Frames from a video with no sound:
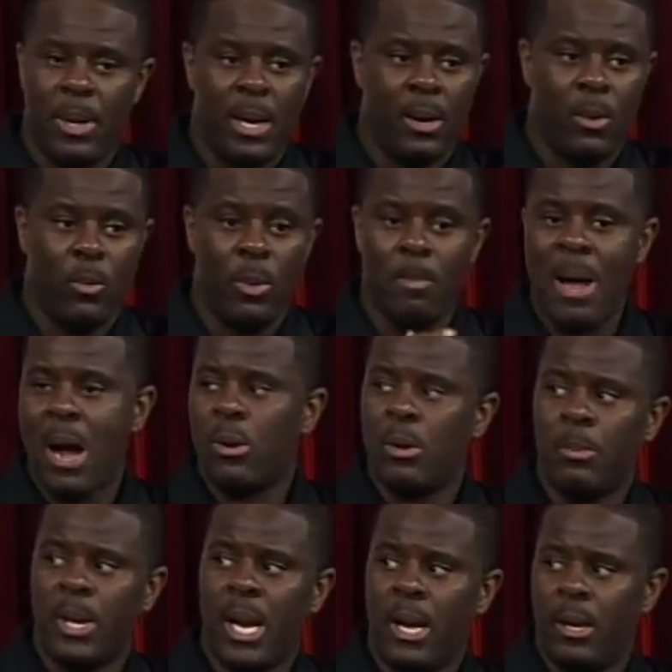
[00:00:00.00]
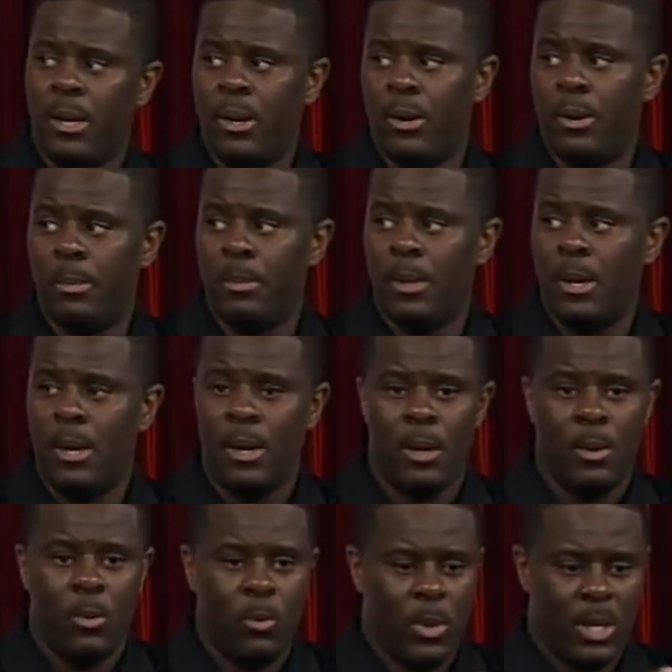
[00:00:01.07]
Bell when Malcolm can't hear him?
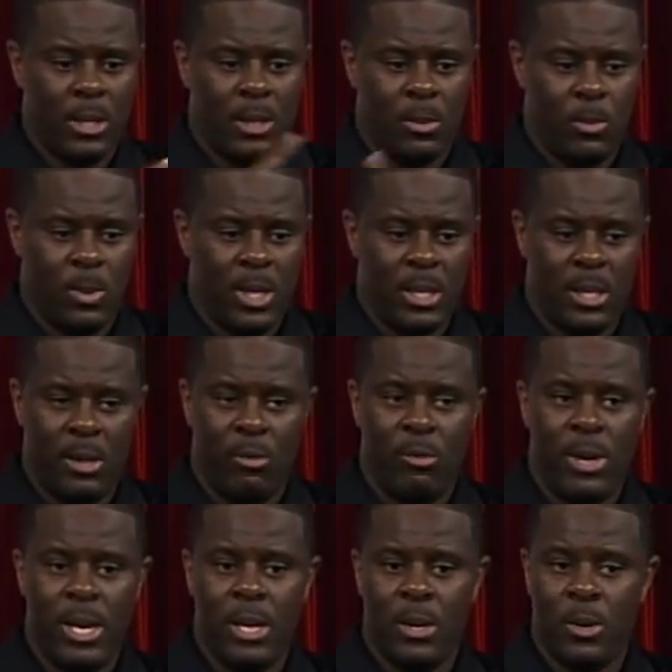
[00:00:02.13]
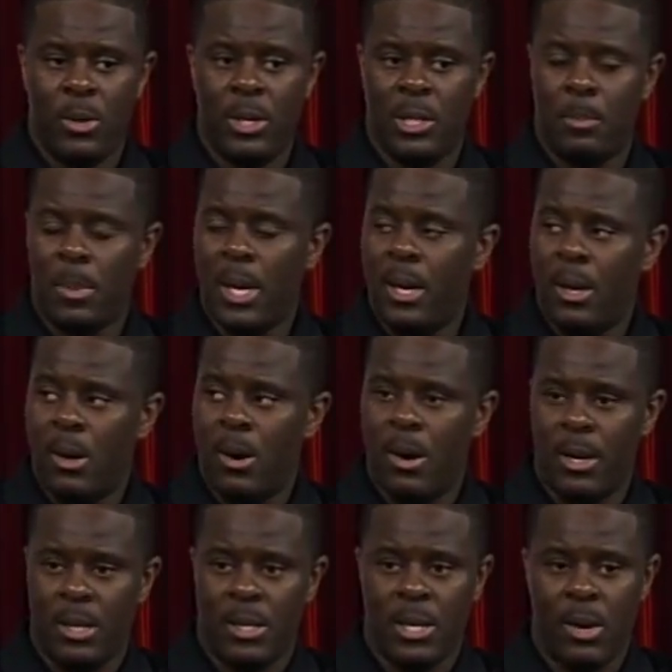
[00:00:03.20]
What is, what is he reading on this play
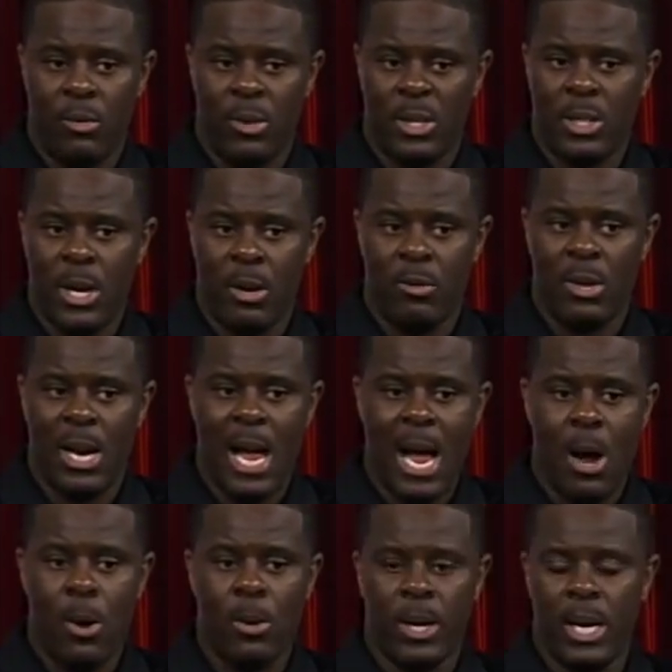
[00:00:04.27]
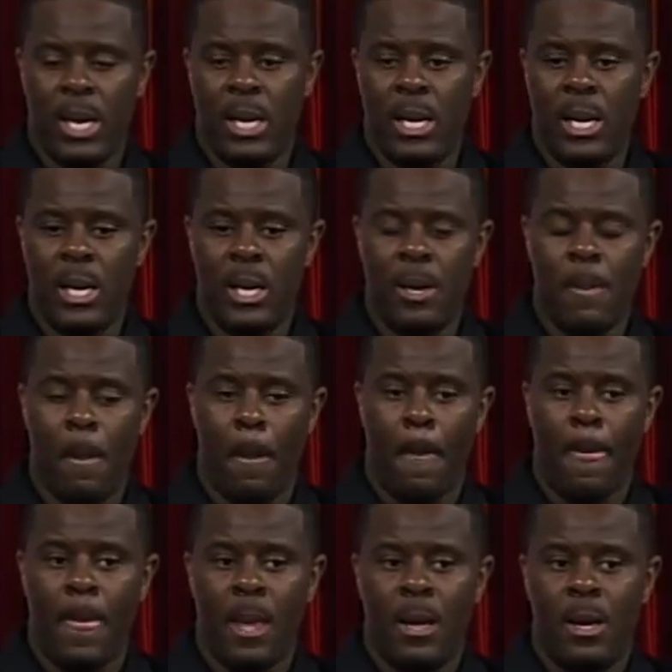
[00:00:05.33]
card, et cetera, et cetera? How can he
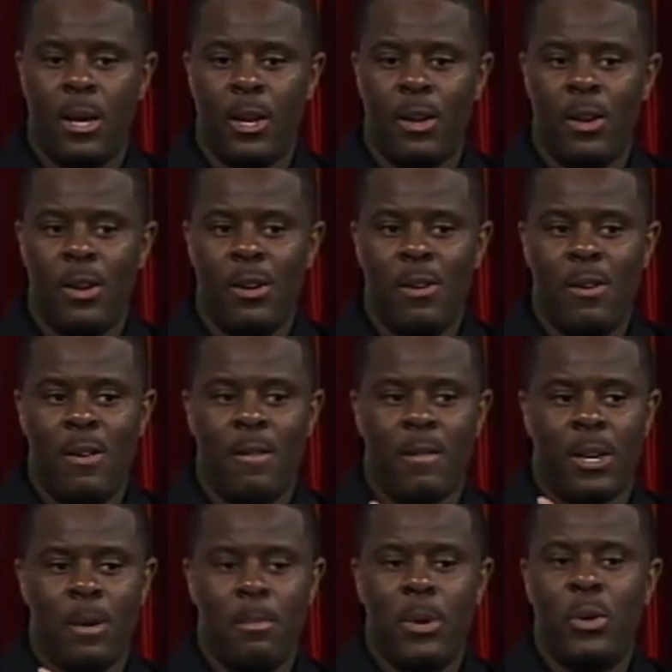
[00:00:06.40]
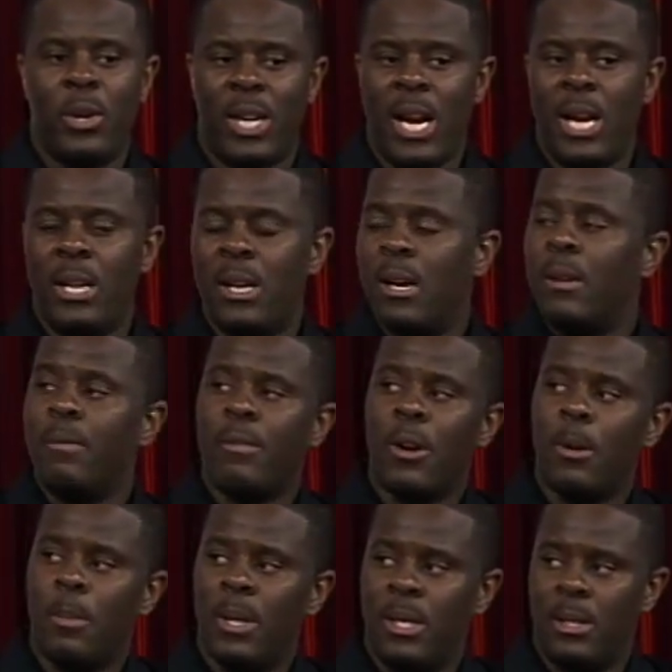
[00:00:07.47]
communicate
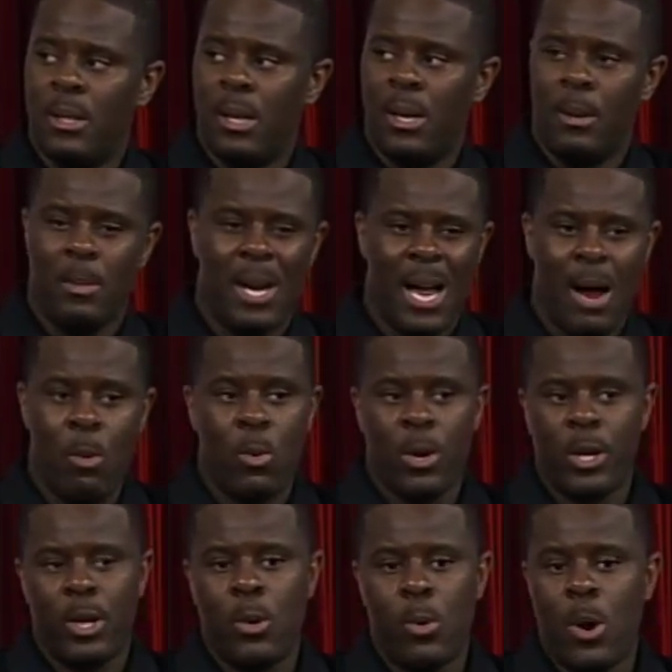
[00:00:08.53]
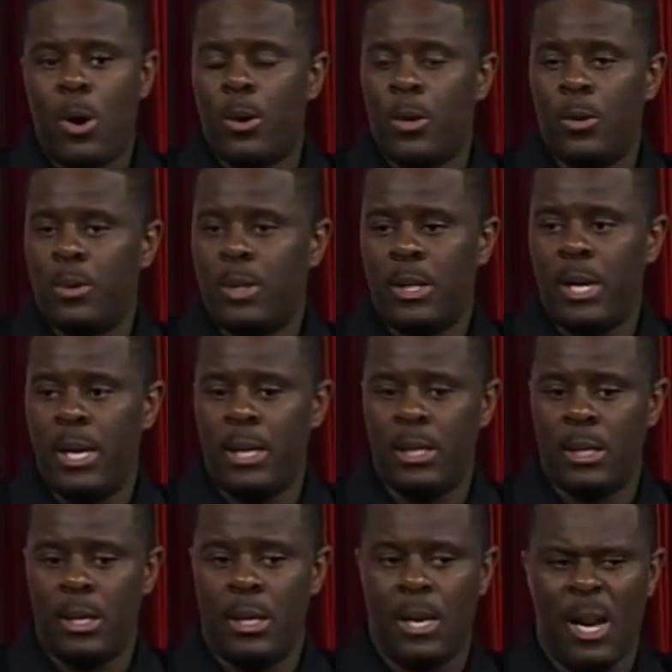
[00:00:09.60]
non-verbally to him? I want to know all those things.
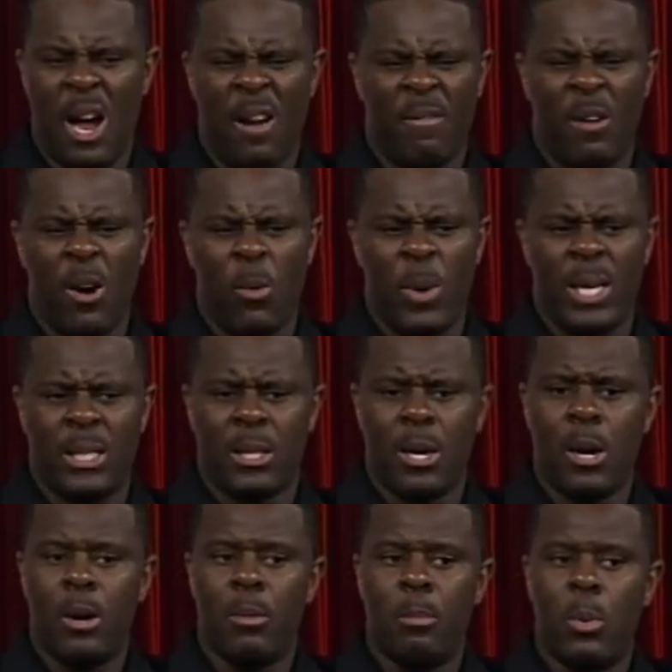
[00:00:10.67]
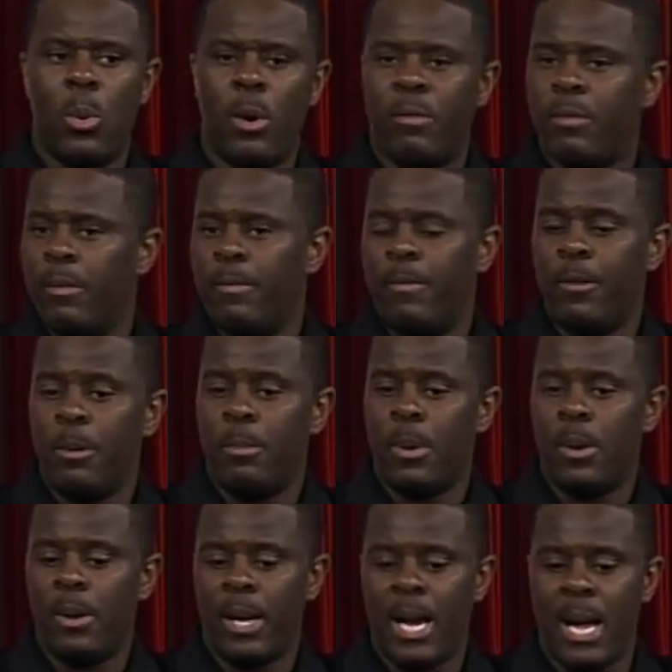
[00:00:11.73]
And I've always learned more from
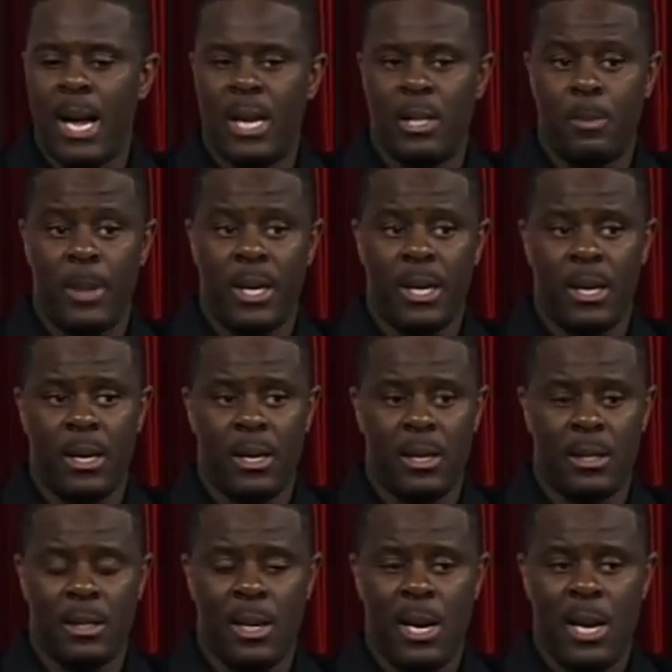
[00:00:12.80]
football guys because